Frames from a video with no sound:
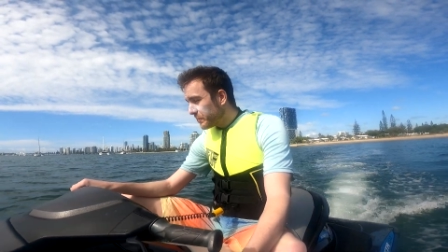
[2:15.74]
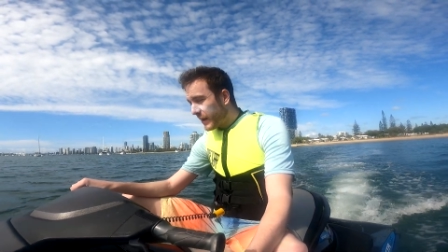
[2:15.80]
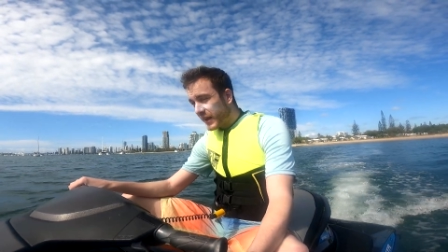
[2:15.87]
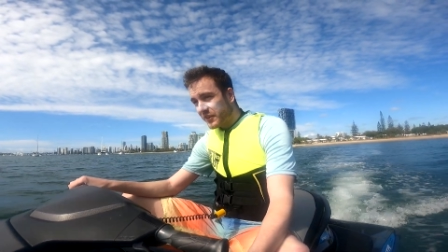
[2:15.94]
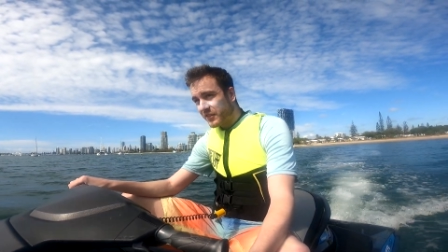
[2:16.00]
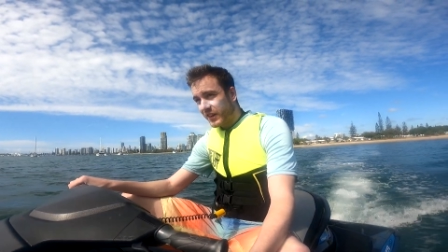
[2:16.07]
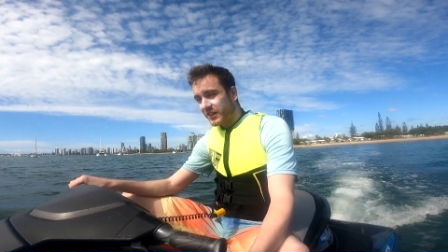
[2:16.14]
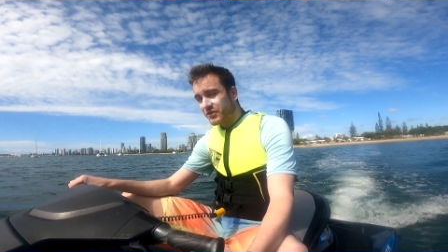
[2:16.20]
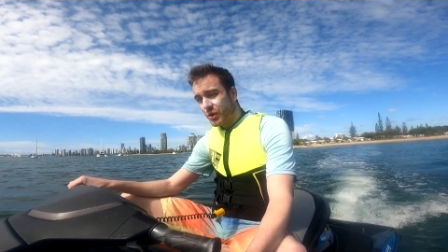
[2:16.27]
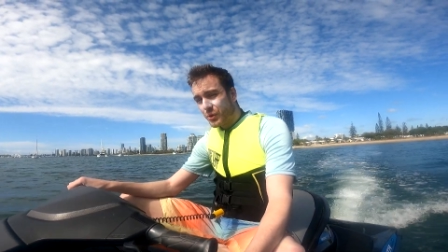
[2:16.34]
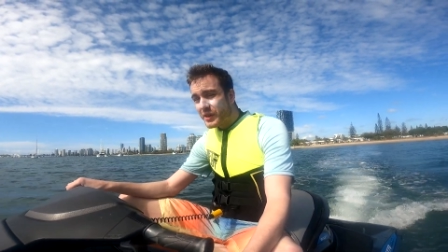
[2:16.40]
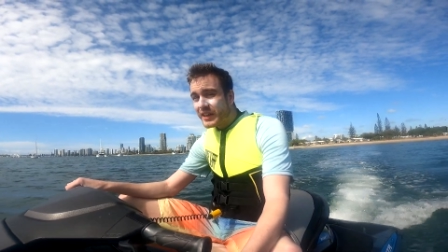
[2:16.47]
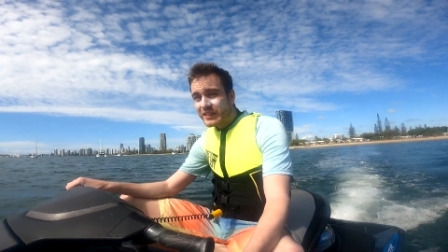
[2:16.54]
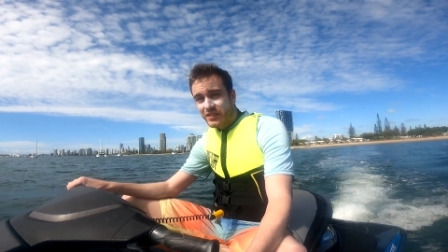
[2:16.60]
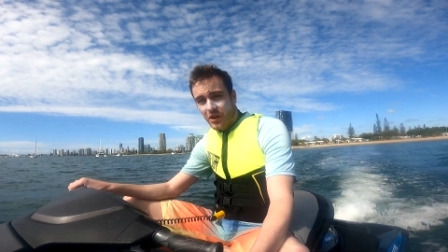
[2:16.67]
back like two
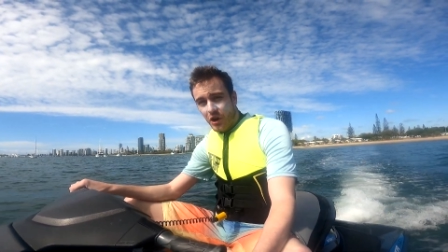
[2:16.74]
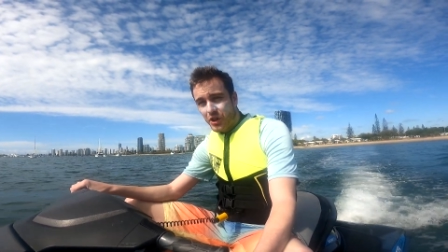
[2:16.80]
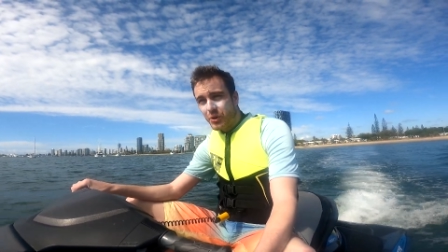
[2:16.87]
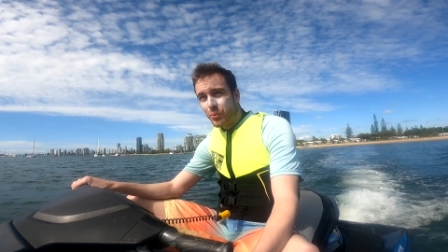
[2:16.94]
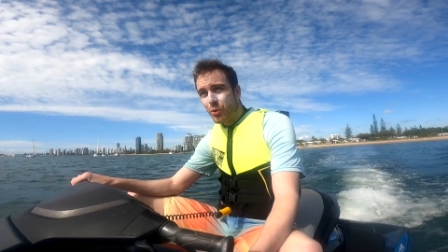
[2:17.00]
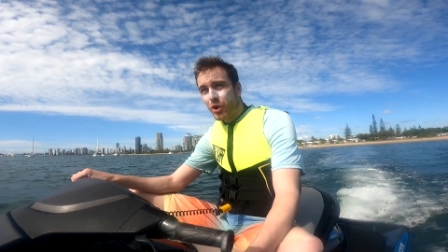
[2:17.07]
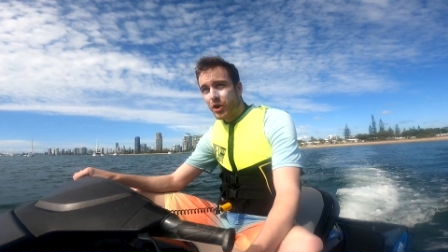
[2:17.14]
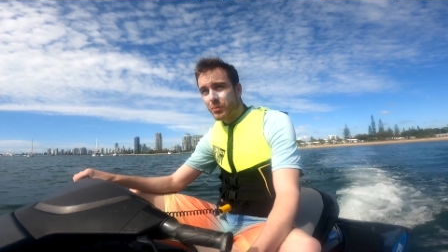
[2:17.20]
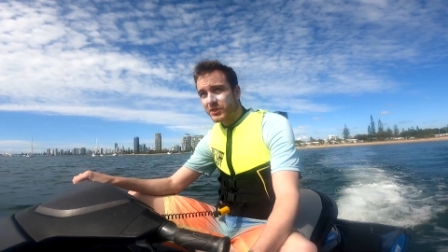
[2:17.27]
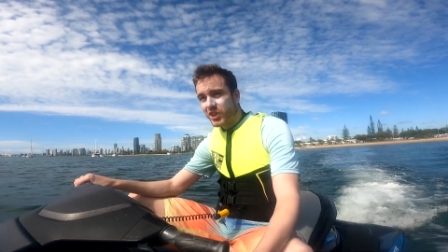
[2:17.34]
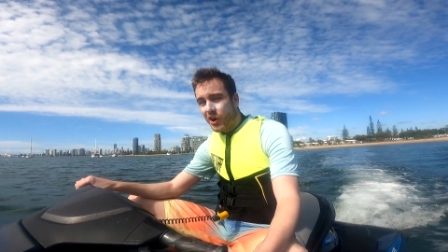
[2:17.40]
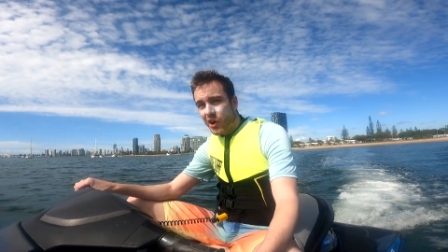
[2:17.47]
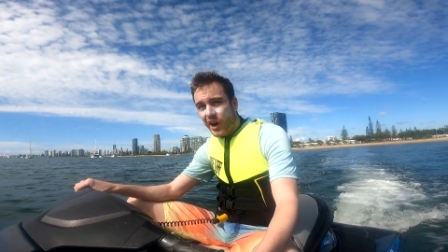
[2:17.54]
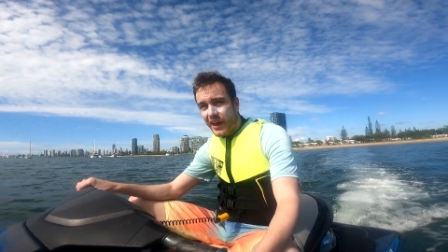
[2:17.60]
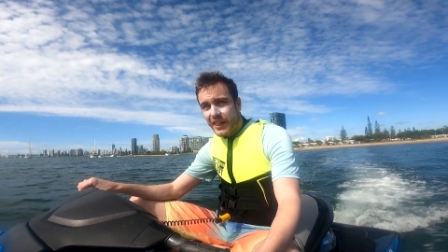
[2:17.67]
years ago, the water was
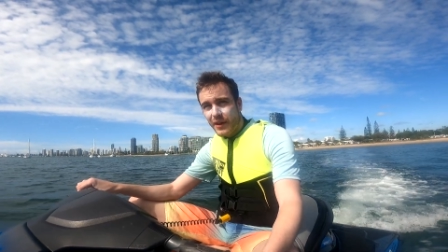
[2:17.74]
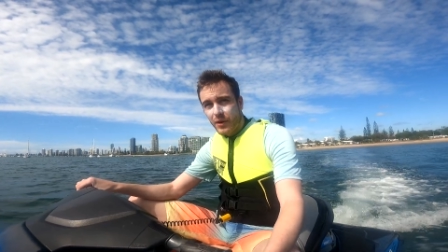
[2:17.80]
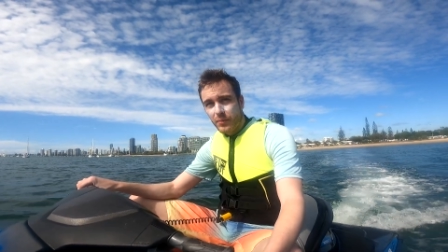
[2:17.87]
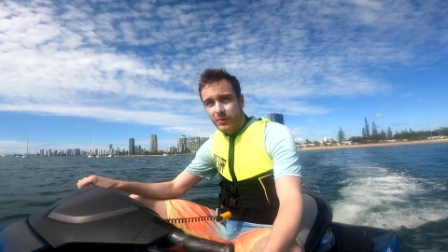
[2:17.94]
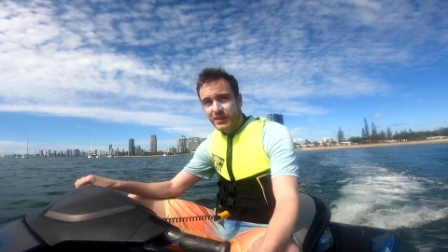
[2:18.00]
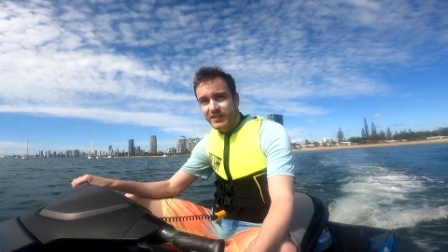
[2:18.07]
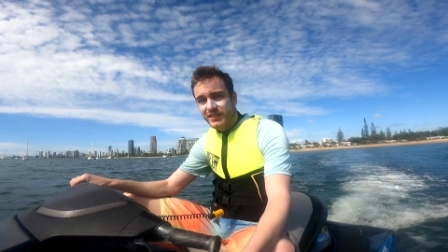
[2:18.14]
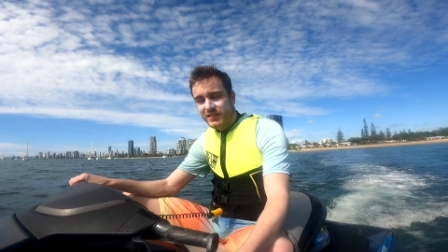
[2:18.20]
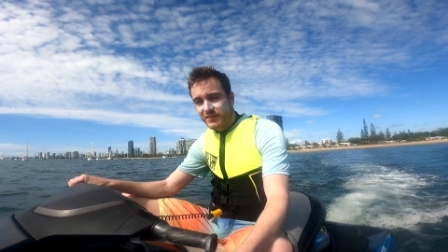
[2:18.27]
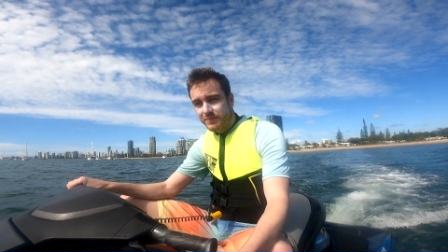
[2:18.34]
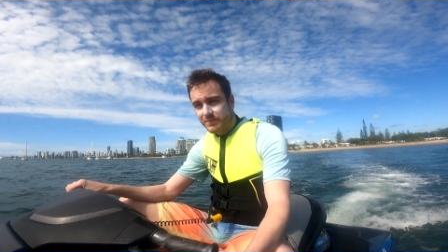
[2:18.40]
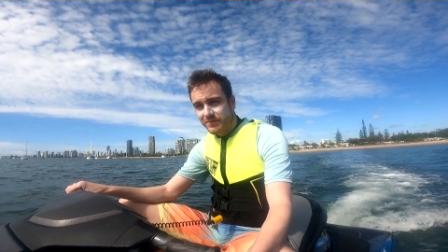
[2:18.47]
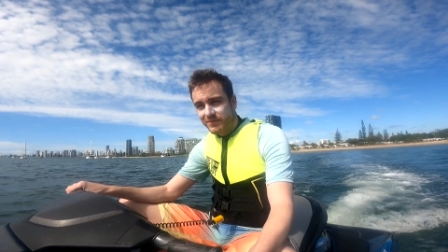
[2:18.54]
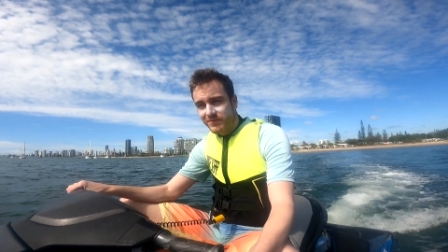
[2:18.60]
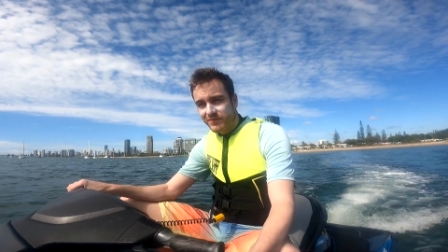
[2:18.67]
higher than it was
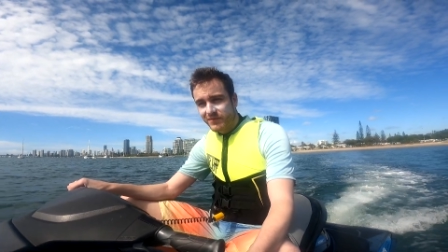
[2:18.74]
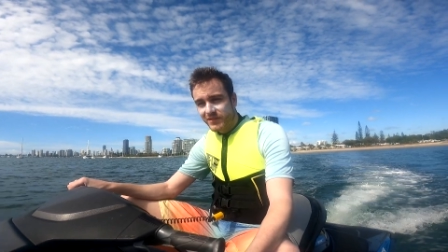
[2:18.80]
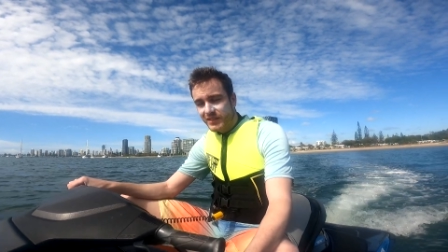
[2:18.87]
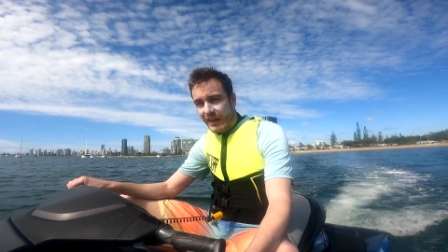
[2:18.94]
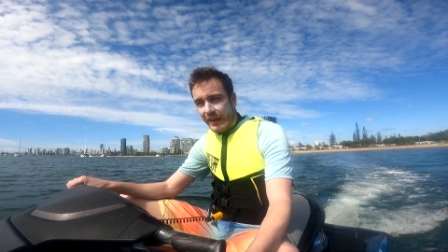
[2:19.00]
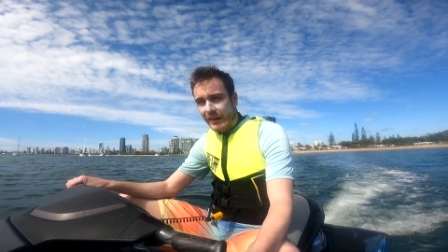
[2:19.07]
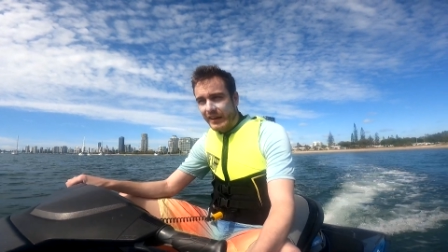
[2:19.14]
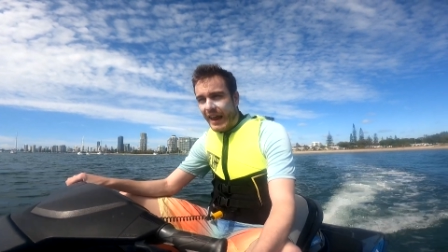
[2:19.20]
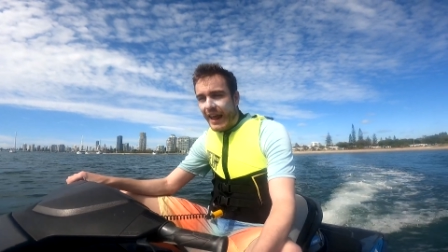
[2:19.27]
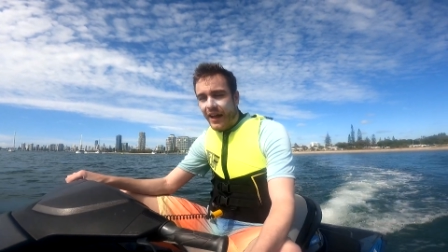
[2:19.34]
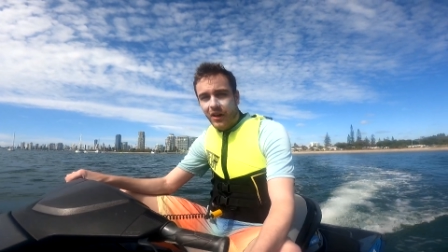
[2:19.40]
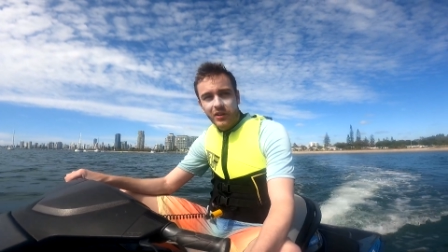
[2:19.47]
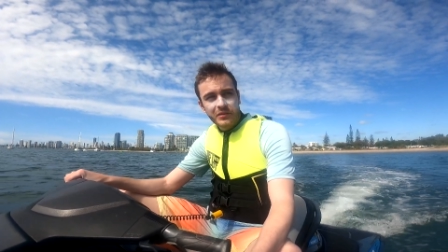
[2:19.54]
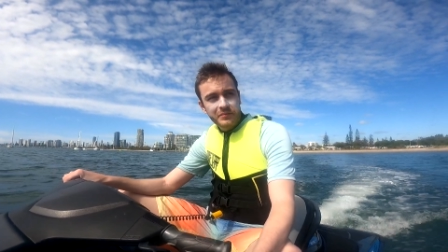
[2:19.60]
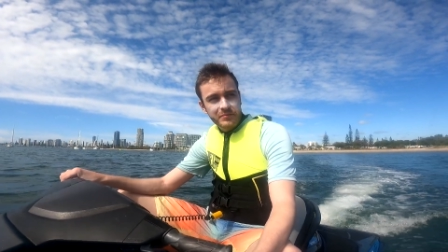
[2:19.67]
like now.